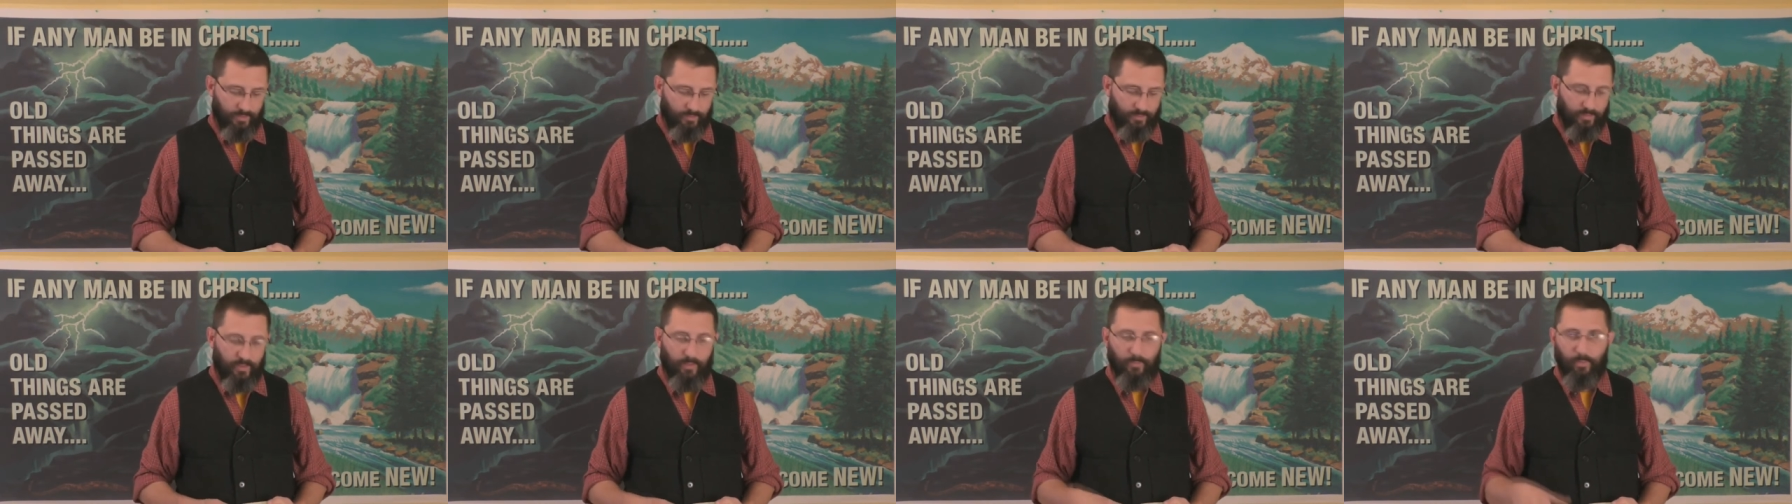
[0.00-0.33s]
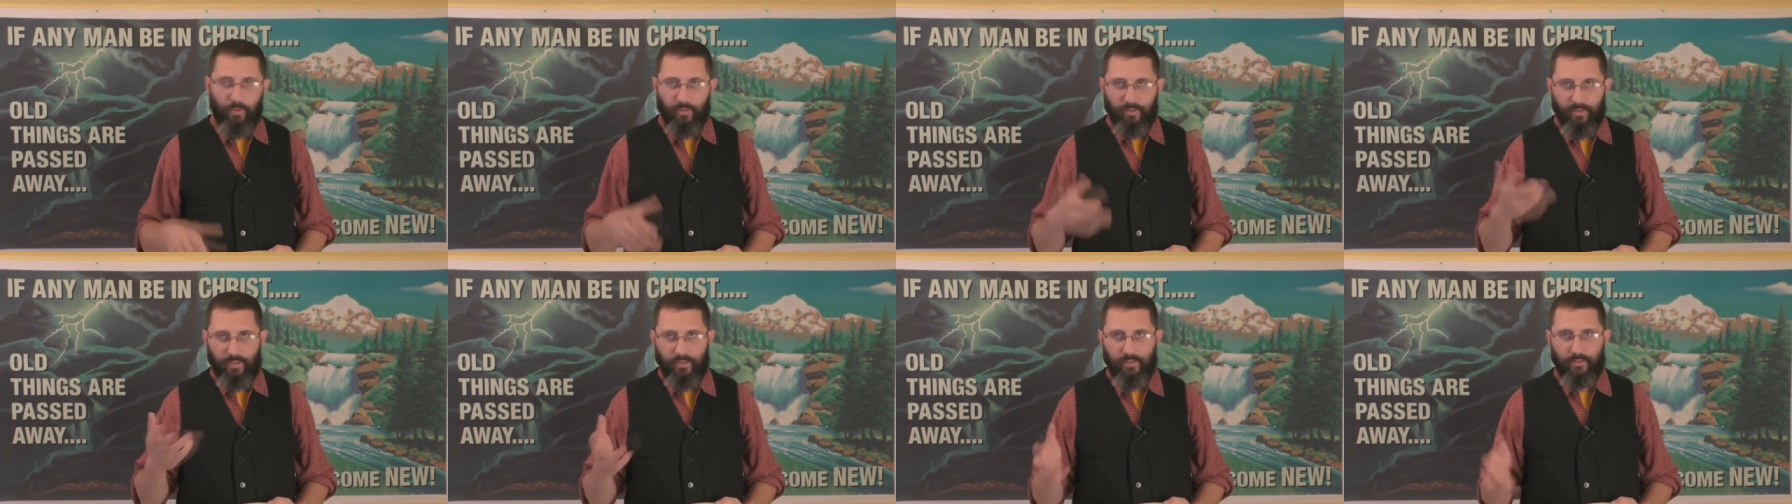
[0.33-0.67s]

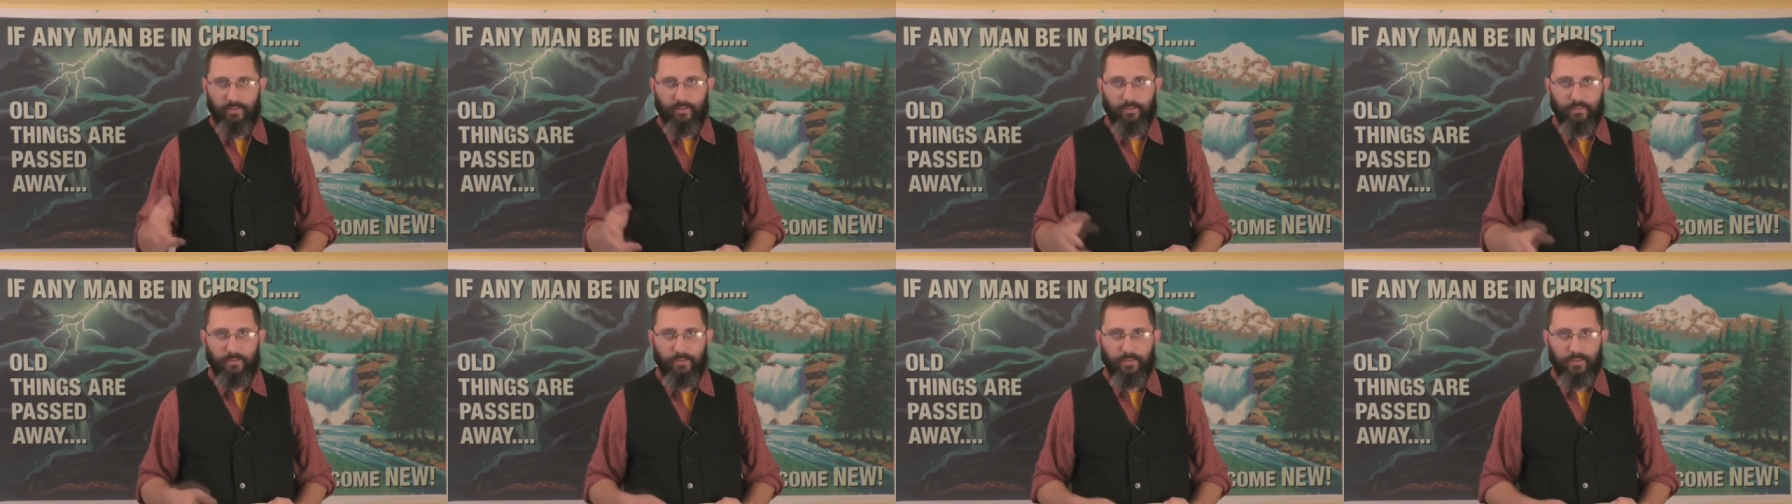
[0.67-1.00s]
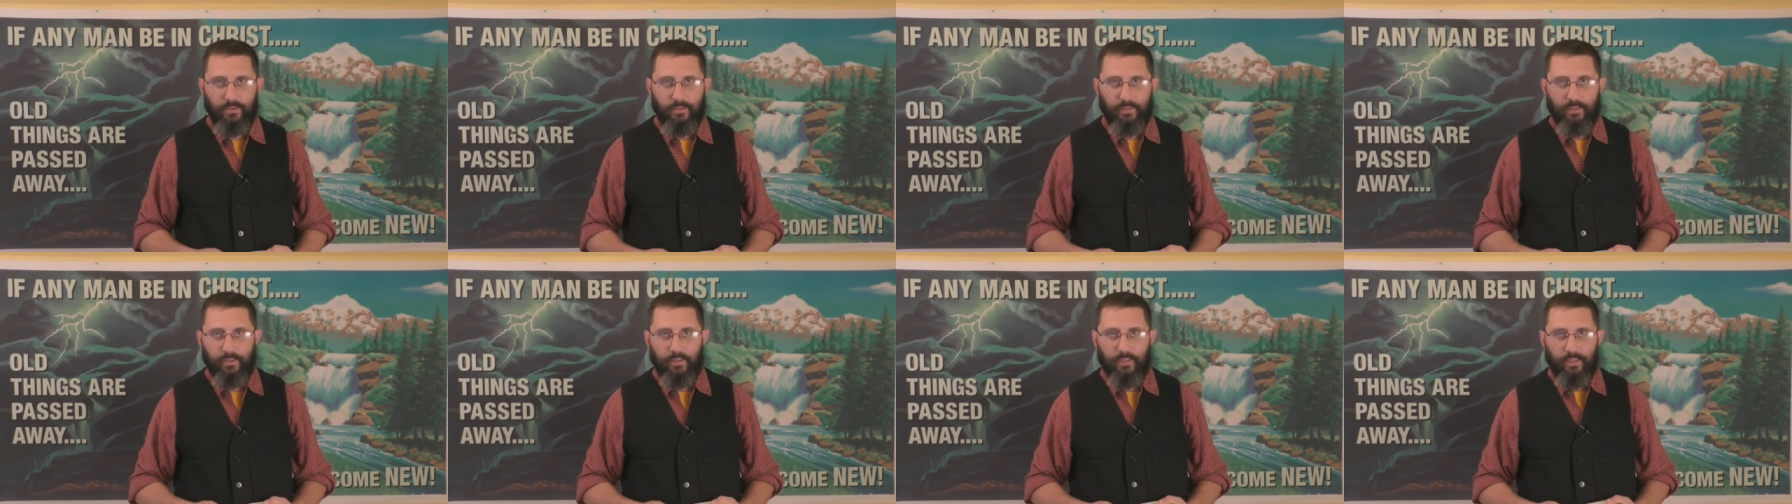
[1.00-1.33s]
Grandma Denlinger,
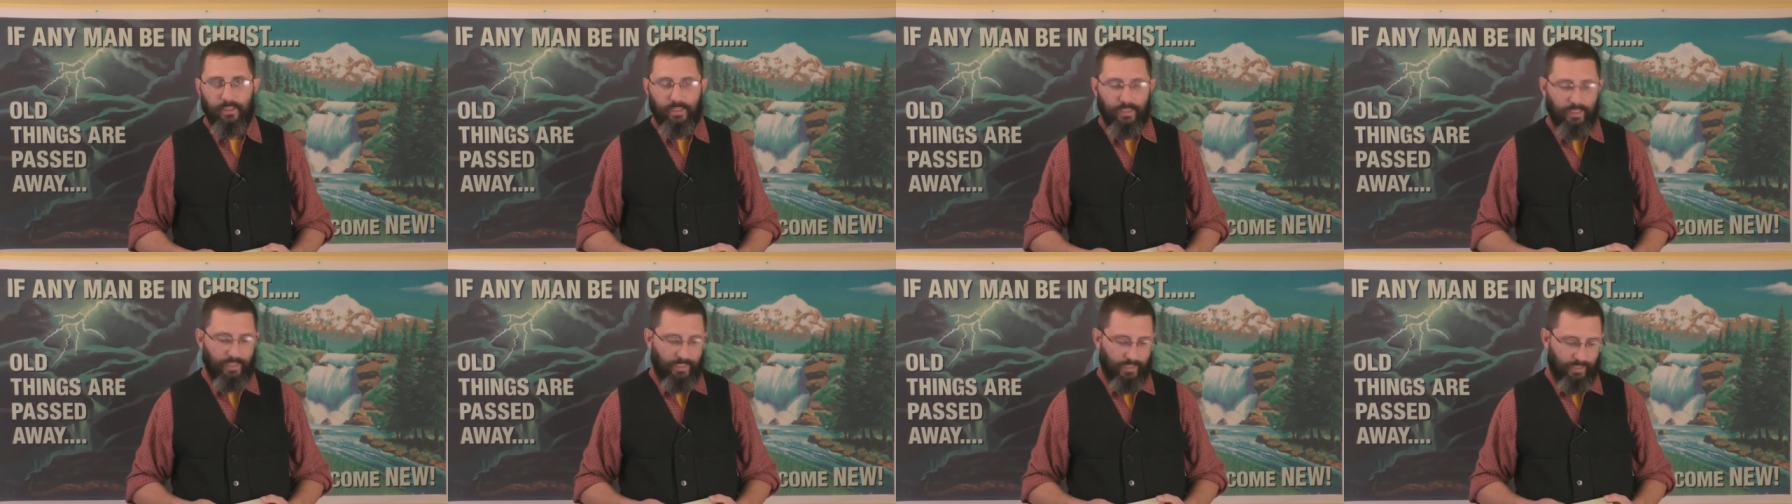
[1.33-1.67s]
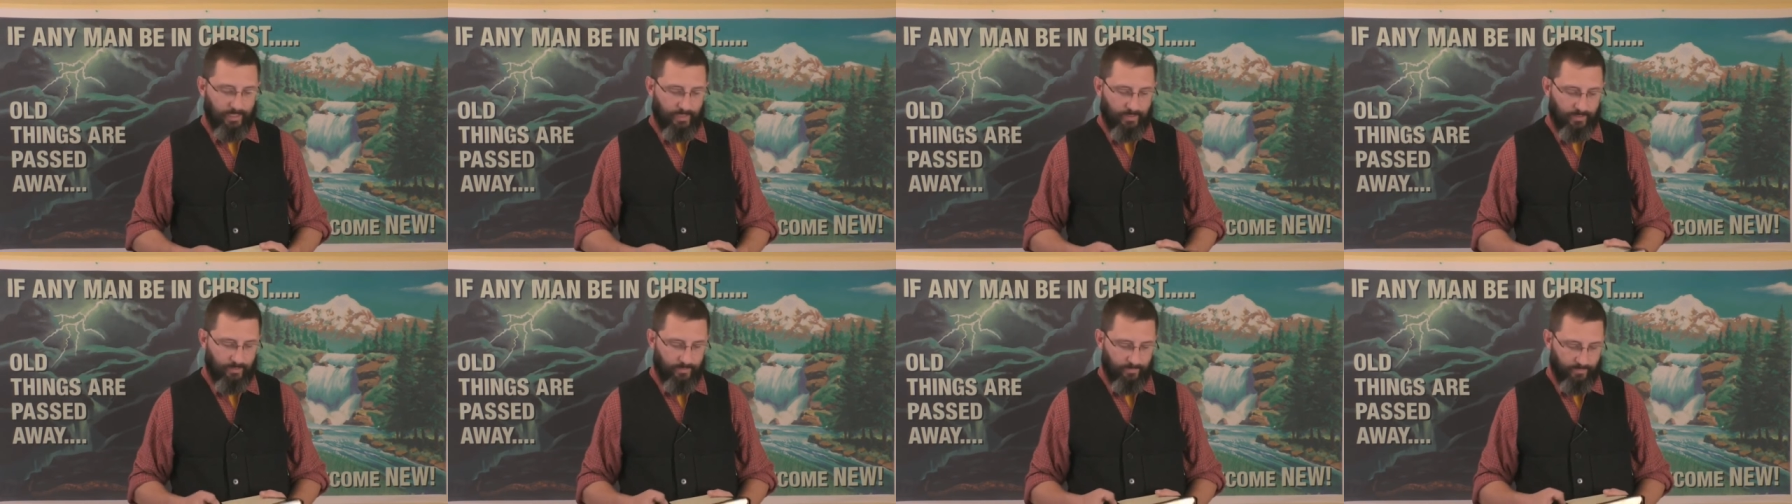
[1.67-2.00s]

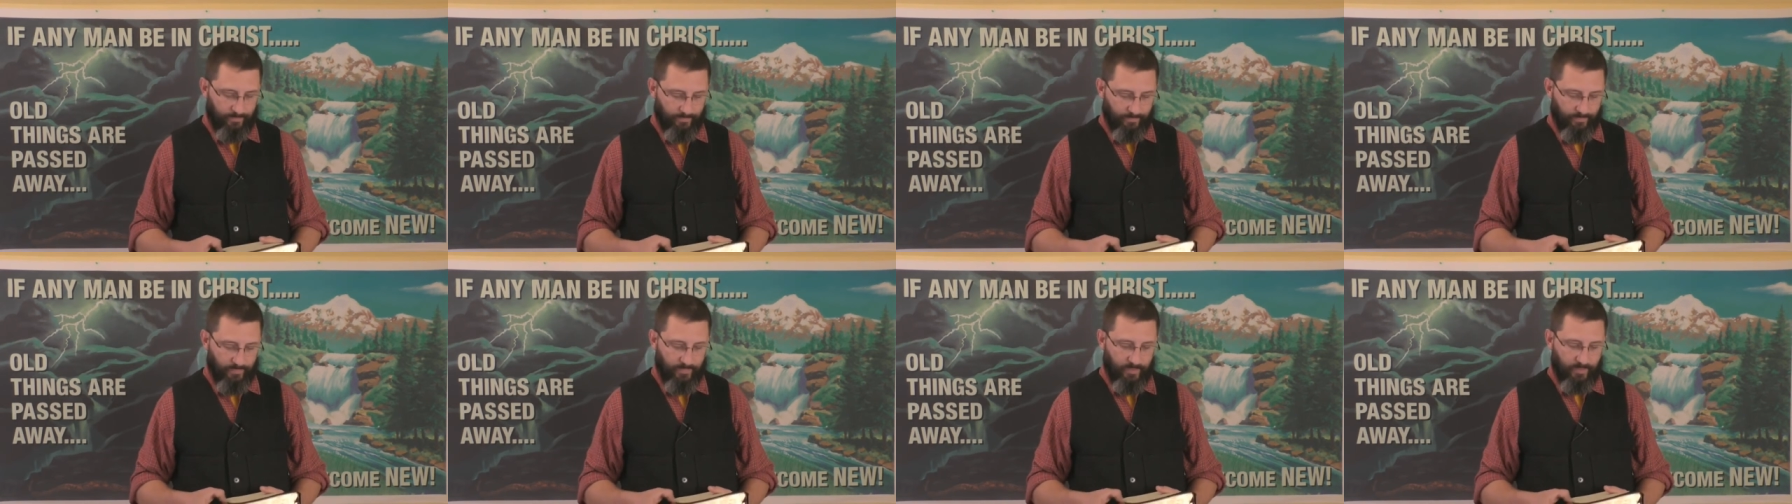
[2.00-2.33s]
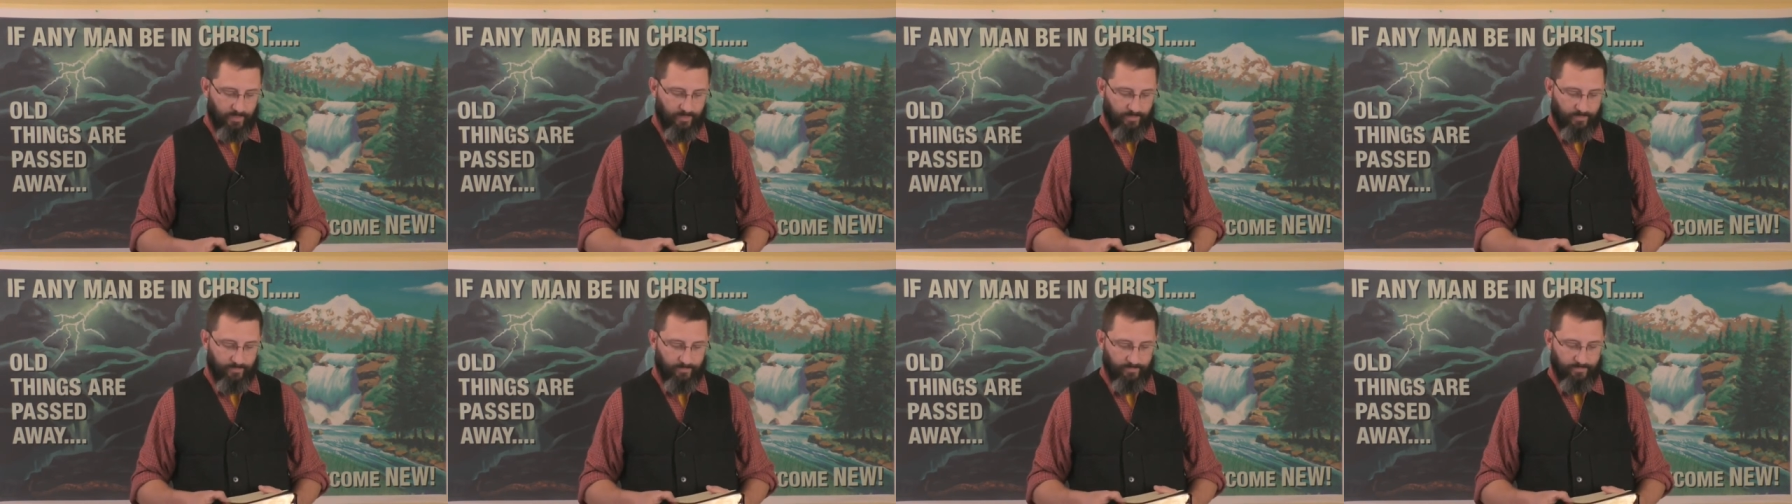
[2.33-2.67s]
and
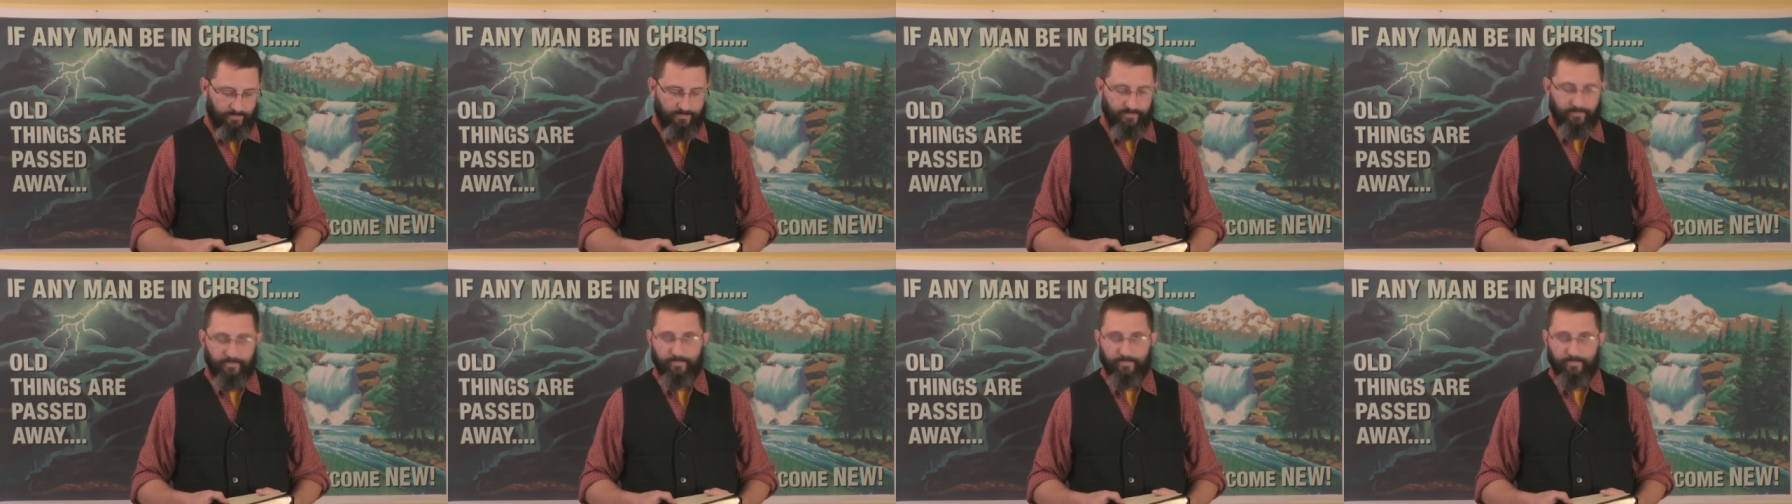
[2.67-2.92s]
you know,